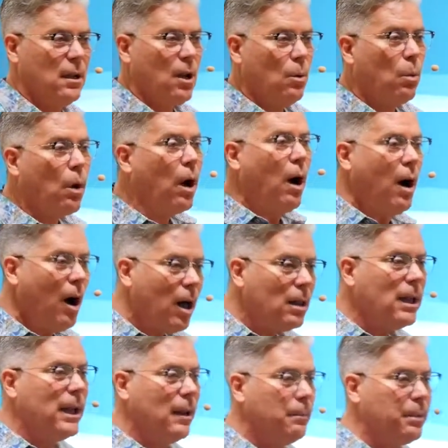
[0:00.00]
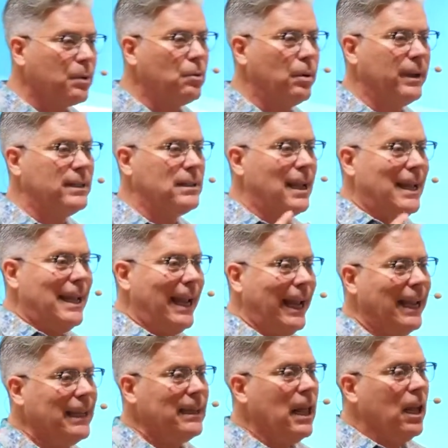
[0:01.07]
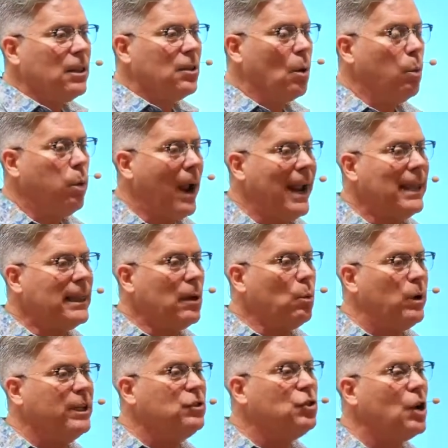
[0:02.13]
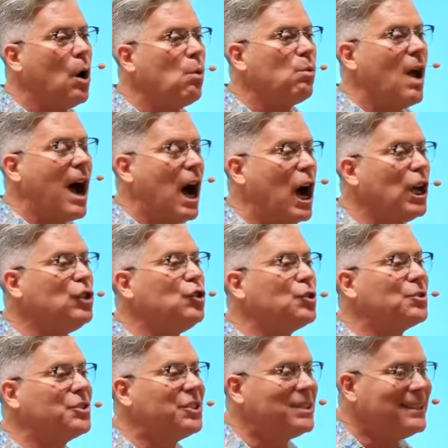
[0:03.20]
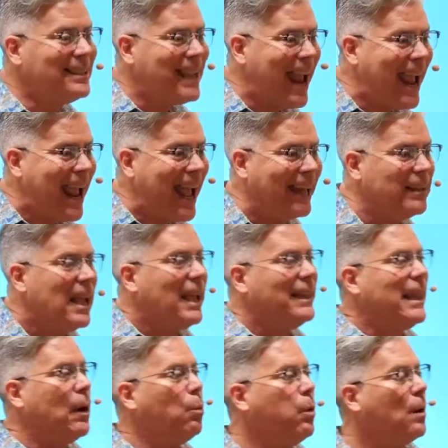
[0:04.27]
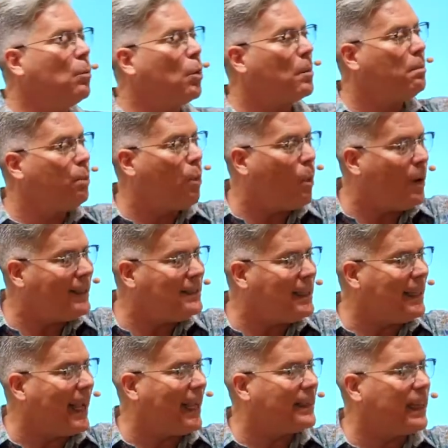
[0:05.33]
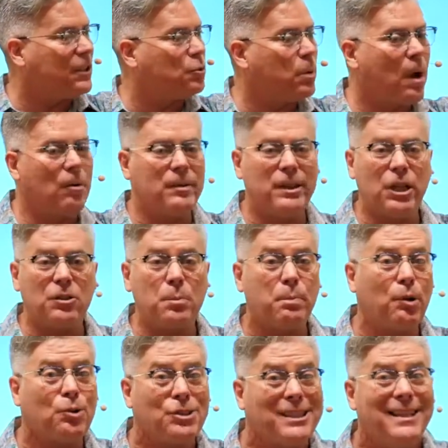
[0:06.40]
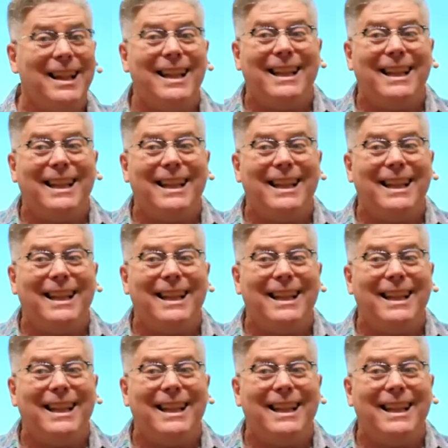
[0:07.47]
We're all hypocrites in the way that we don't understand that what we're pointing at that's wrong with the other person